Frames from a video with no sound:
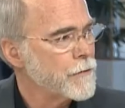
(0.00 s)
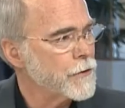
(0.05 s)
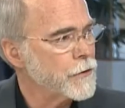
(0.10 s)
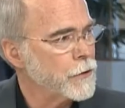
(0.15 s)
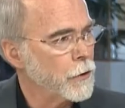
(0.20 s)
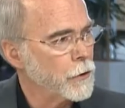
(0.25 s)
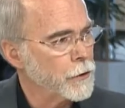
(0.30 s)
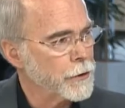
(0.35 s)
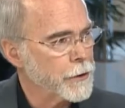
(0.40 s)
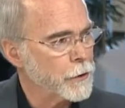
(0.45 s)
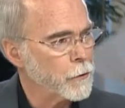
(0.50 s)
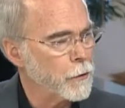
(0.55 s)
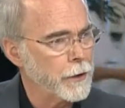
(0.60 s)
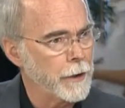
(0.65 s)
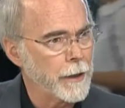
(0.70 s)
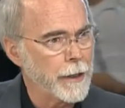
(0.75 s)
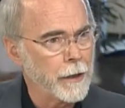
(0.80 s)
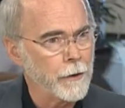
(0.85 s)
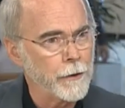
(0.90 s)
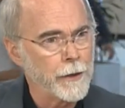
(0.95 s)
The only
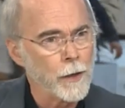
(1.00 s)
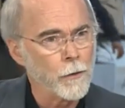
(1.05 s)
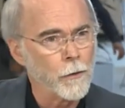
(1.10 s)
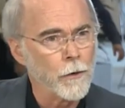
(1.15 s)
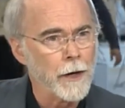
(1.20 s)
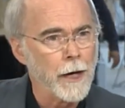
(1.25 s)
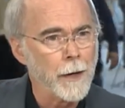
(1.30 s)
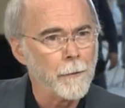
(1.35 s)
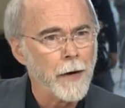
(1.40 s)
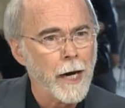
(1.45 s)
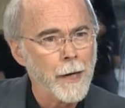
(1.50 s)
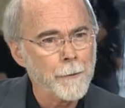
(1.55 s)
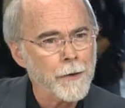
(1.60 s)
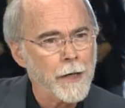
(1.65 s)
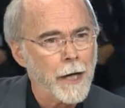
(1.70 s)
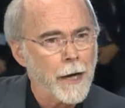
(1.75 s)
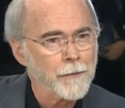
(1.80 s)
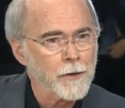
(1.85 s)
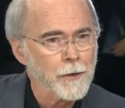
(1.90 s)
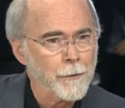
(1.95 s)
area where I might
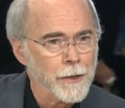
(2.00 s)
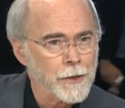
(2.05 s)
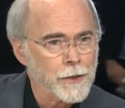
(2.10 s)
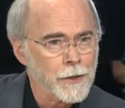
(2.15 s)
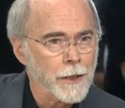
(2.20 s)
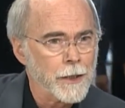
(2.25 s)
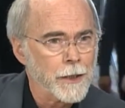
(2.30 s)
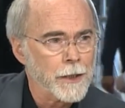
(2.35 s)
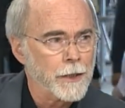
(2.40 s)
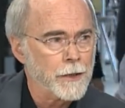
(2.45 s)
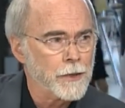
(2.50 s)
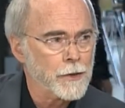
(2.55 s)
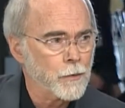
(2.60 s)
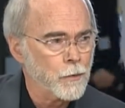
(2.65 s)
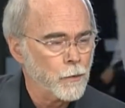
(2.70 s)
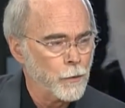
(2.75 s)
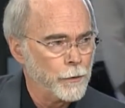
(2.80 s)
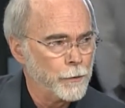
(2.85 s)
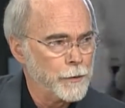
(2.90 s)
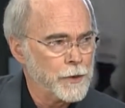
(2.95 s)
be optimistic is
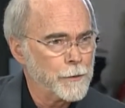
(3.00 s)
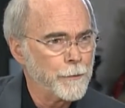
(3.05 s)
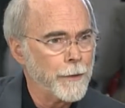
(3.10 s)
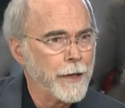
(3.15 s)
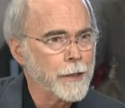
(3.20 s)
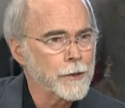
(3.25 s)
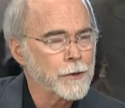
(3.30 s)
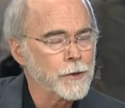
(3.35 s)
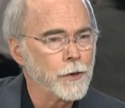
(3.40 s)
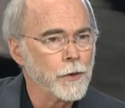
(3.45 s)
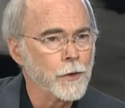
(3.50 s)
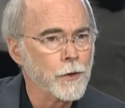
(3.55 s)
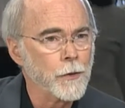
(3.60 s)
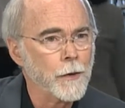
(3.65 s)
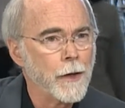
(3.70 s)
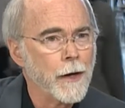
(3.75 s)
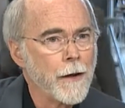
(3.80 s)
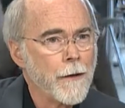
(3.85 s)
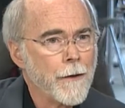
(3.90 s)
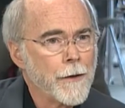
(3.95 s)
with respect
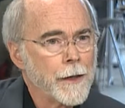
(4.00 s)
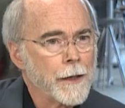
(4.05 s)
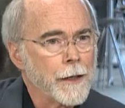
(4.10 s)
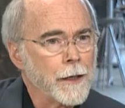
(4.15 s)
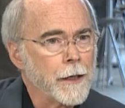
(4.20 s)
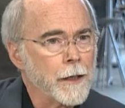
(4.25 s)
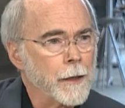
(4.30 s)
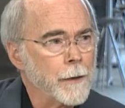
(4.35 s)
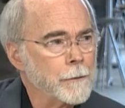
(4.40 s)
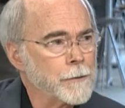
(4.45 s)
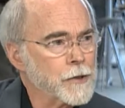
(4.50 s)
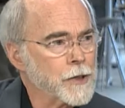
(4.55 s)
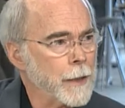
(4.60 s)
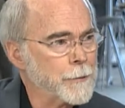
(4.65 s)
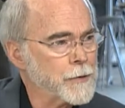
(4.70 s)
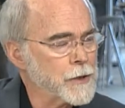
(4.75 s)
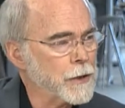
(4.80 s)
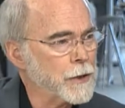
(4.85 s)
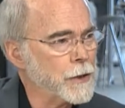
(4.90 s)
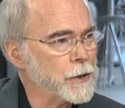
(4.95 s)
to
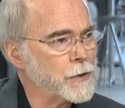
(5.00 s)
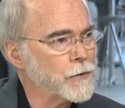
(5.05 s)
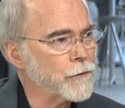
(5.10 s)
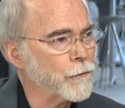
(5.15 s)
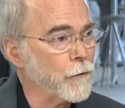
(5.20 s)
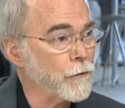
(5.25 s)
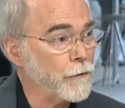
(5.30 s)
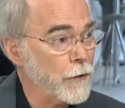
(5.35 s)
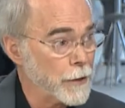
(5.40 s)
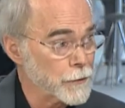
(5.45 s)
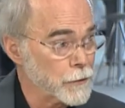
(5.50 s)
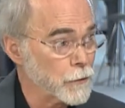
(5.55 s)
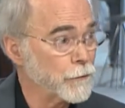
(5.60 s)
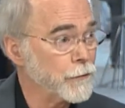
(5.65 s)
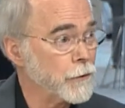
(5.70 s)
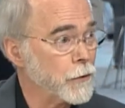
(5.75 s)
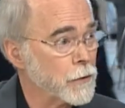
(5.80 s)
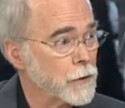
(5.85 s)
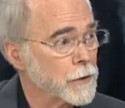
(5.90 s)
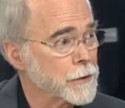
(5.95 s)
subsidies for fossil
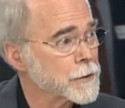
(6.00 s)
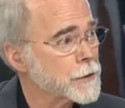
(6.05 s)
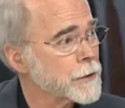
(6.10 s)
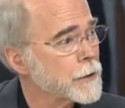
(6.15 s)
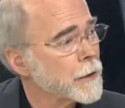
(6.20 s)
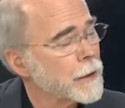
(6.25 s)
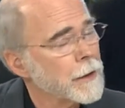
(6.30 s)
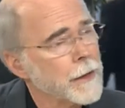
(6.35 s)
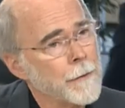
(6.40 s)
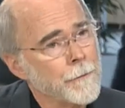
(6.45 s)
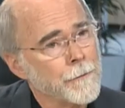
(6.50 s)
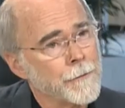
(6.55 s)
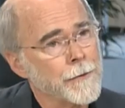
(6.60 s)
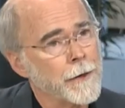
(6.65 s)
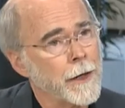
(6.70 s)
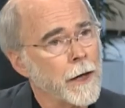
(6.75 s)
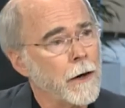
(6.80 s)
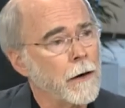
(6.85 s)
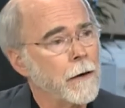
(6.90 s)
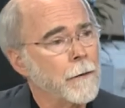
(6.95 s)
fuels.
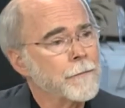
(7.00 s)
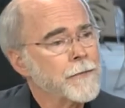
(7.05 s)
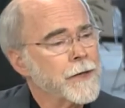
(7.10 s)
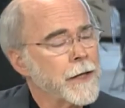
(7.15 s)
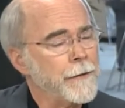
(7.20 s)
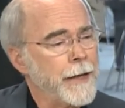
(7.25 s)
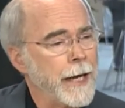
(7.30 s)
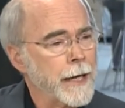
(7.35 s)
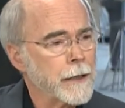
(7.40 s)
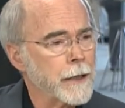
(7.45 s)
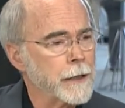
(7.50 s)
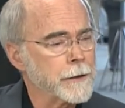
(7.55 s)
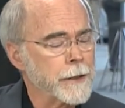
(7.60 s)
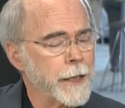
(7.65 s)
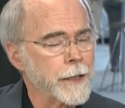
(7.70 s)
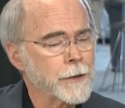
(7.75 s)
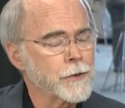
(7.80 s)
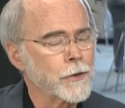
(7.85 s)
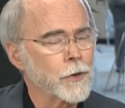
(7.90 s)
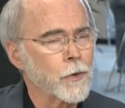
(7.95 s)
Now, in that
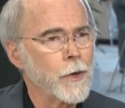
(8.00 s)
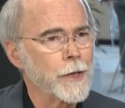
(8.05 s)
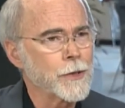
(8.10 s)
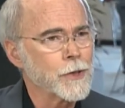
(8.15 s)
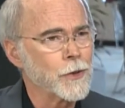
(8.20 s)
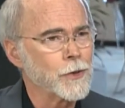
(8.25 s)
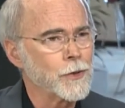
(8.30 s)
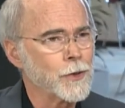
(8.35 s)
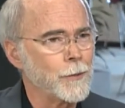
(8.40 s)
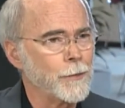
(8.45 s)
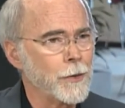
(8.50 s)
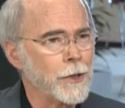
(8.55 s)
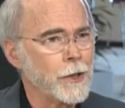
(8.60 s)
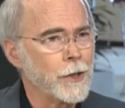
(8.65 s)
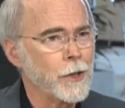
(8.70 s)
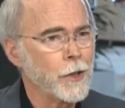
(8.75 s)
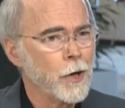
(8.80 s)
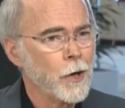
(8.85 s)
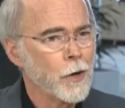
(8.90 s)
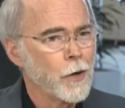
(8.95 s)
context, the question should
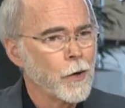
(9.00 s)
be,